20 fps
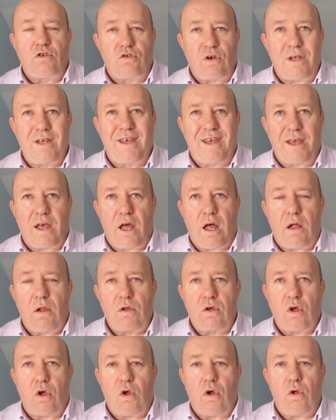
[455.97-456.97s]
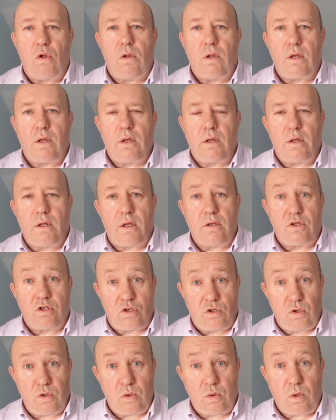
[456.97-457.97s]
drinking alcohol
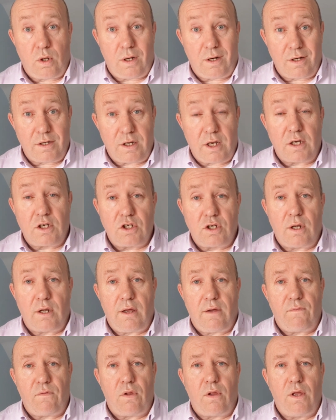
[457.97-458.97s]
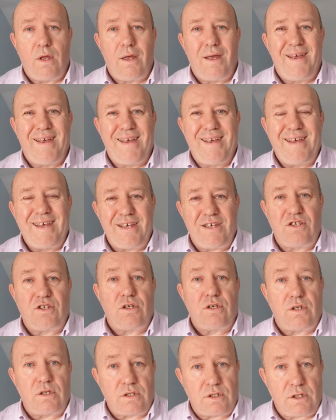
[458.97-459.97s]
to an addiction level is
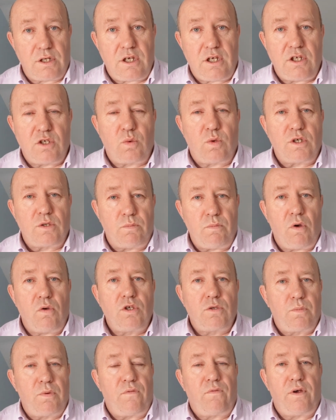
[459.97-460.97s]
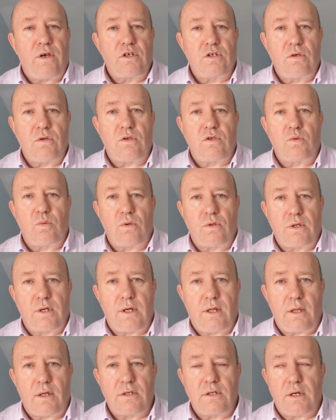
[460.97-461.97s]
a disease, which most professionals will
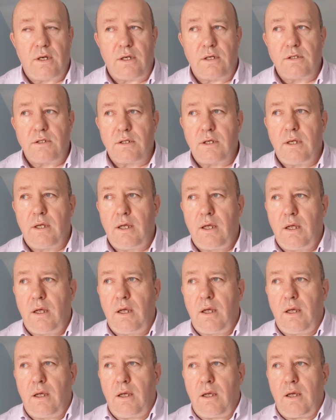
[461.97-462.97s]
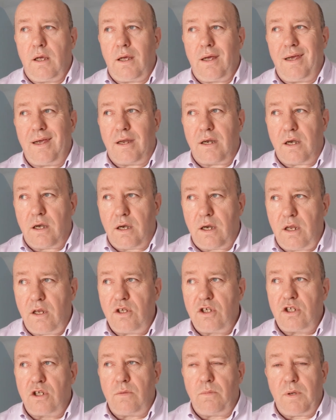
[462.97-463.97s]
tell us it is, it
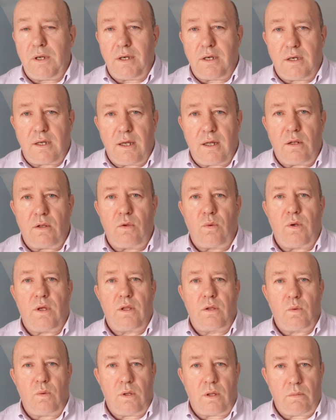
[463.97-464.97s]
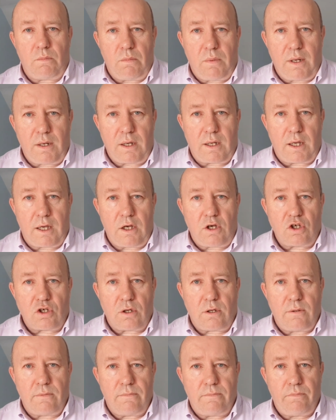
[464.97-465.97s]
needs to be dealt with
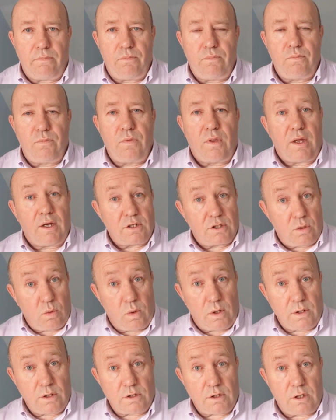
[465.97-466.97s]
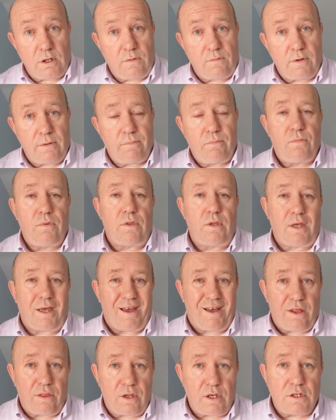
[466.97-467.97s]
medication. That's the one side of it.
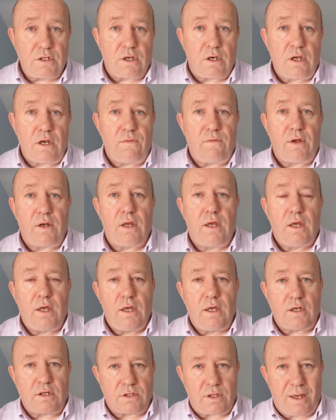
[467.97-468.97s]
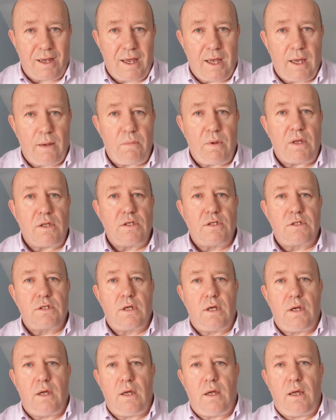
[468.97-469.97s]
The other side of it is the habits